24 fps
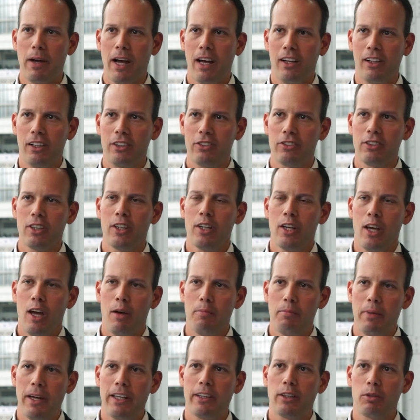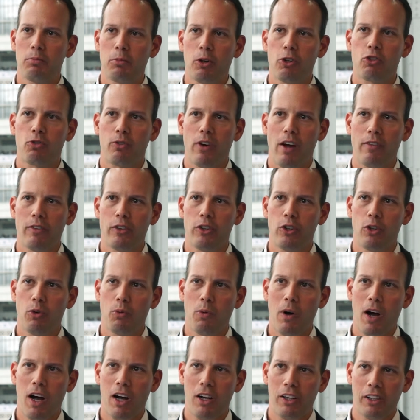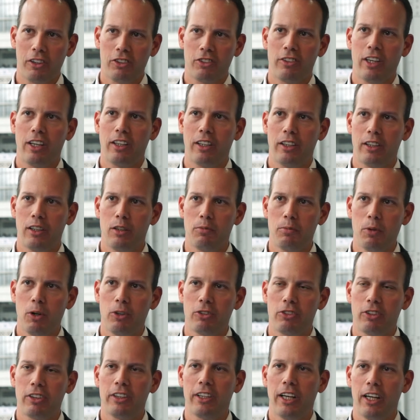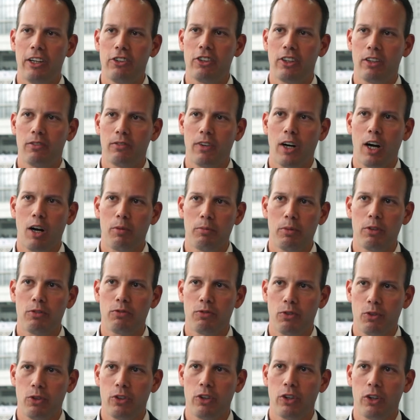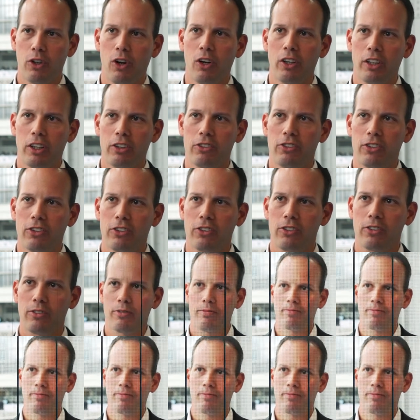balance and make the most revenue while extending the most engaging environment for their audiences.